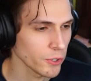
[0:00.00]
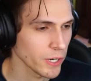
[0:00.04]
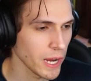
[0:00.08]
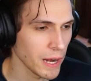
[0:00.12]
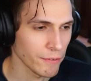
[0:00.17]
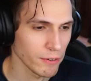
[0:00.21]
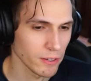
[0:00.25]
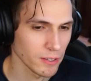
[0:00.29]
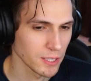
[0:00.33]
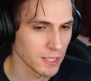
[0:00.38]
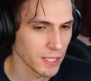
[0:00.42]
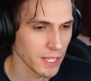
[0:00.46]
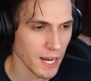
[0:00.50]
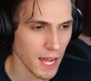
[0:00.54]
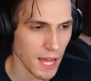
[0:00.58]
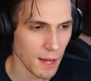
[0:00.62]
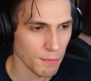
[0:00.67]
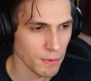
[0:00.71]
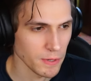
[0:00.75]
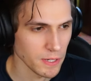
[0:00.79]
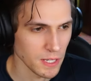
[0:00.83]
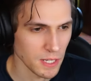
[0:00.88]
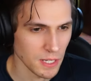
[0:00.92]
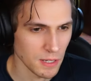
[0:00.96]
to learn everything that
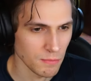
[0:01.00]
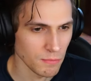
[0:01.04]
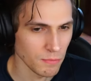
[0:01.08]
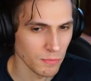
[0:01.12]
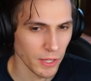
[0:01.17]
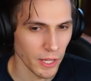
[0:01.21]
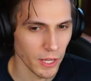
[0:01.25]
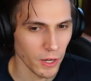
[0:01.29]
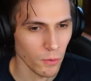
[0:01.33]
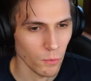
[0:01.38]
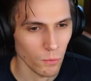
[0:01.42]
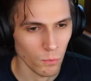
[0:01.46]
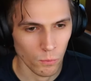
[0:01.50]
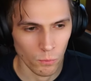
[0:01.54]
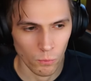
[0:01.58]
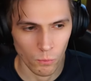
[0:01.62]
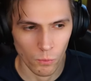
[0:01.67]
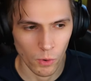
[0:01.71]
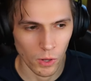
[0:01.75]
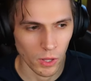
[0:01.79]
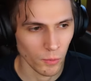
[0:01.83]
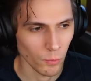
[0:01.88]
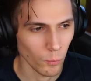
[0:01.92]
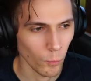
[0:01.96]
happened to him. Like,
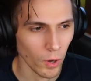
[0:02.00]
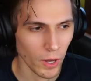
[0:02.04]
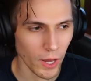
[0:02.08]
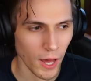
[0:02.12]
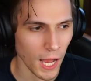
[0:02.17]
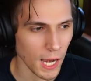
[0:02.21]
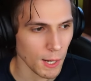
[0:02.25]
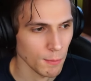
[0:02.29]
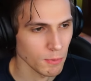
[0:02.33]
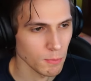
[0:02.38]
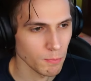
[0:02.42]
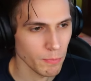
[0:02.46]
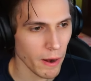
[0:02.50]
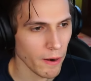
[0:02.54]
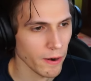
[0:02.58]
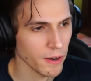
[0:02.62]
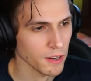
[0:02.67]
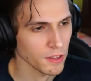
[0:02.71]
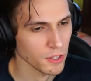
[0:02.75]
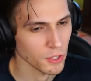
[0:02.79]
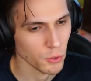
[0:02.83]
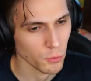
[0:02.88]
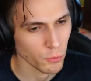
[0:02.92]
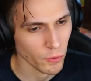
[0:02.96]
what got him
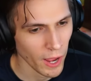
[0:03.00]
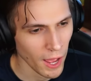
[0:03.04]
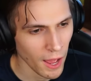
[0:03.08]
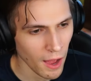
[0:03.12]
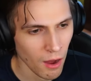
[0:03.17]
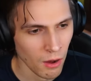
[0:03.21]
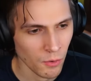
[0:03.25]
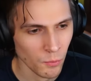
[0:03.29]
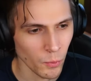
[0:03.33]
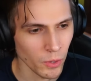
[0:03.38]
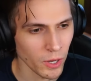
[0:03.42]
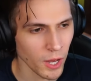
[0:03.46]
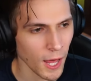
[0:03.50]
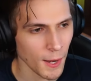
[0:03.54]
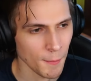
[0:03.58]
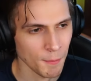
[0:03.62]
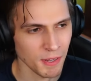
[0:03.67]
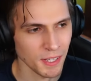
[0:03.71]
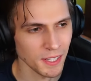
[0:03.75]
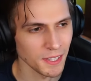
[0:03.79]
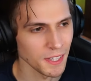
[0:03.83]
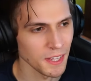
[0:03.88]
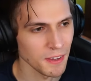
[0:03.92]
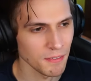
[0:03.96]
buried in the ground? What got
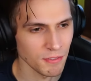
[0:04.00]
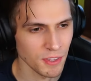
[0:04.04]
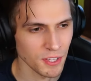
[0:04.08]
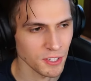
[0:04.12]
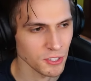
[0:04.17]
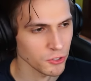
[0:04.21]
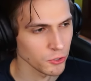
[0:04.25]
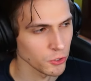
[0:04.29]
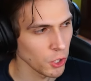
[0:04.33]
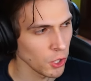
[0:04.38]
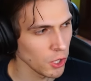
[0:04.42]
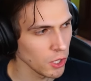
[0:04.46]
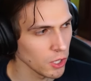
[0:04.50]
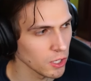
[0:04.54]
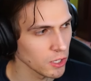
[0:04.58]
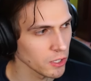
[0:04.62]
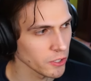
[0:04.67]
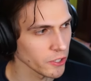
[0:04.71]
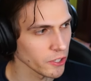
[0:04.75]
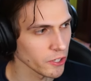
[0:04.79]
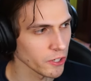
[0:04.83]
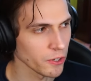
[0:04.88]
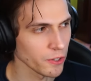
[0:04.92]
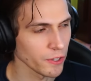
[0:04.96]
him to live this
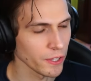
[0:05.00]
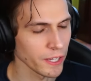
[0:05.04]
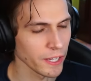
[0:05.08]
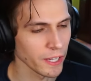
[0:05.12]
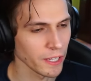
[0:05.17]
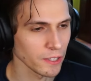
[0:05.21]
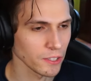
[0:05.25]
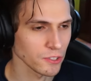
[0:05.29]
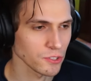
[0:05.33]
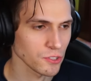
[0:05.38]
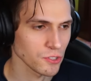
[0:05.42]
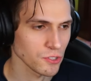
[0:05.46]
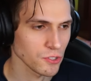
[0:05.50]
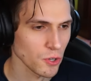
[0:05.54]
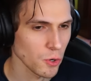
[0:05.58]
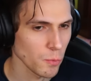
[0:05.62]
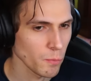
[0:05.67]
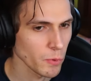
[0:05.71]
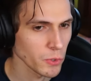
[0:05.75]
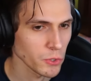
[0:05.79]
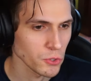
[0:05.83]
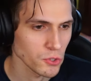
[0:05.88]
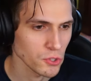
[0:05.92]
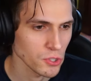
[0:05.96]
long? You know, like, there's
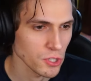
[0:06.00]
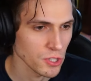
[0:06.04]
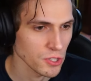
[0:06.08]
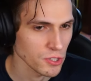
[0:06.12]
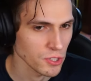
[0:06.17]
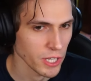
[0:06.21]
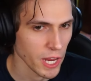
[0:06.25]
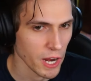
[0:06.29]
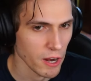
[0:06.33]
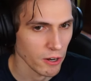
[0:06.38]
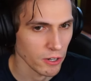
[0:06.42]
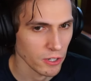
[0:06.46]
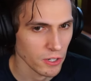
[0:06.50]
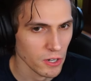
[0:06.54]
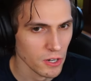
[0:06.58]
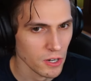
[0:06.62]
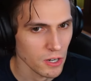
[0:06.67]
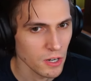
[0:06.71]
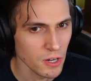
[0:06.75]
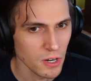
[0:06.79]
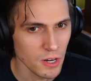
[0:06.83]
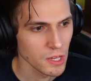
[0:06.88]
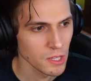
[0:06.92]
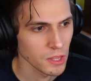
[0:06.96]
so much to this
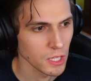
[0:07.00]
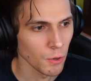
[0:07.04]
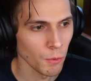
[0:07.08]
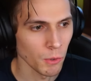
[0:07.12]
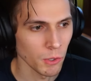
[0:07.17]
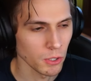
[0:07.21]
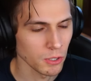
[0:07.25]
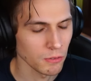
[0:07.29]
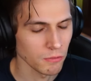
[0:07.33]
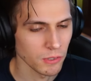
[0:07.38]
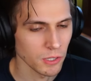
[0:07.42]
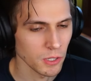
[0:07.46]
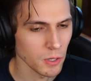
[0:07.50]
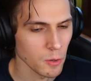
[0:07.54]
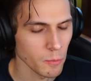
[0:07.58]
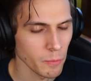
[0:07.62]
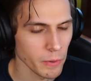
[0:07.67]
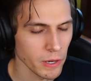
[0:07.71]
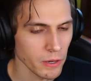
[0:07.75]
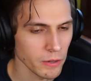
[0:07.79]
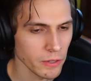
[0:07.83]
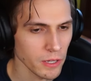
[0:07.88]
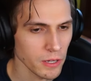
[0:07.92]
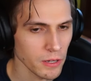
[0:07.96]
character that we don't even know
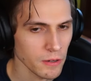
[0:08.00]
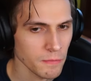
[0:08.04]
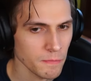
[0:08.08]
about